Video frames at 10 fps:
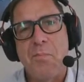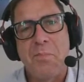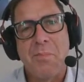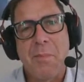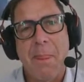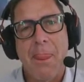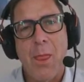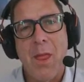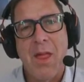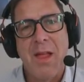
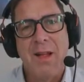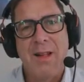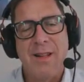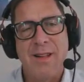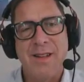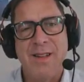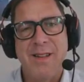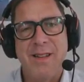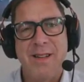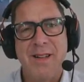
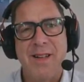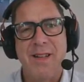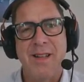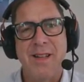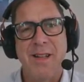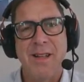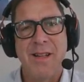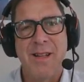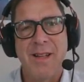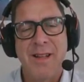
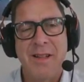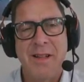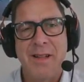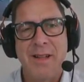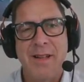The person shown says nothing.